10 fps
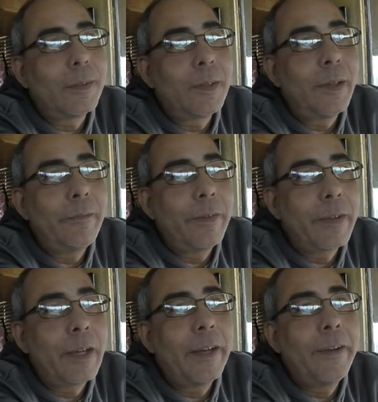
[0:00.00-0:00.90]

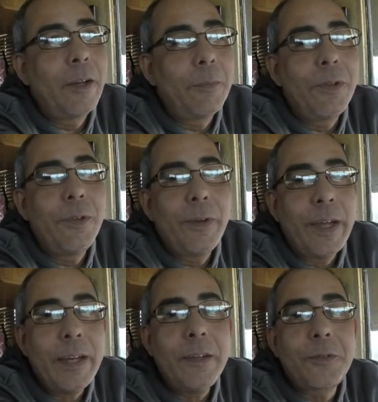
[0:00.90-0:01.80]
I've gotten up to
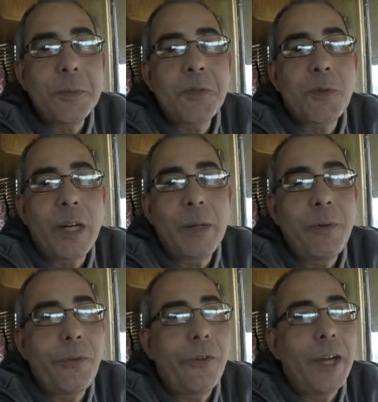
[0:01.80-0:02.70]
80
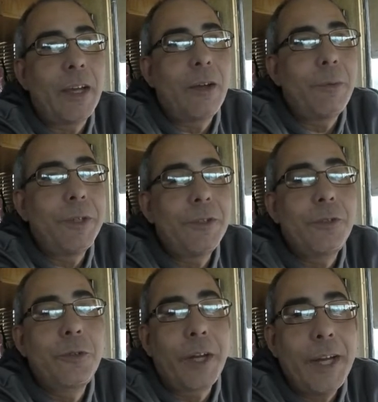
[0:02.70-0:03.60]
subscribers now, which
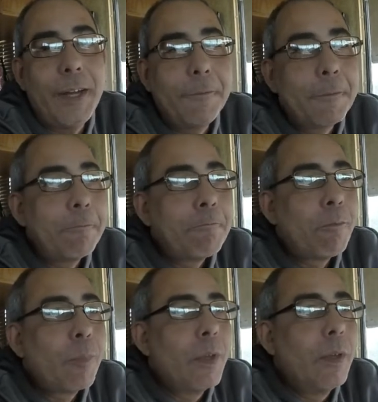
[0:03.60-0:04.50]
is great.
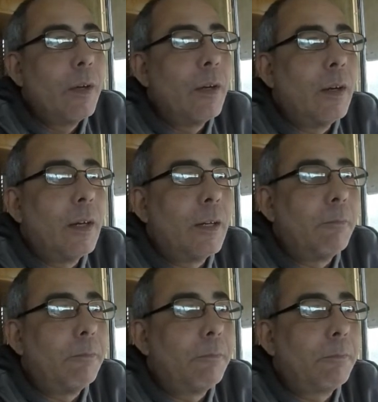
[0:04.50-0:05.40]
I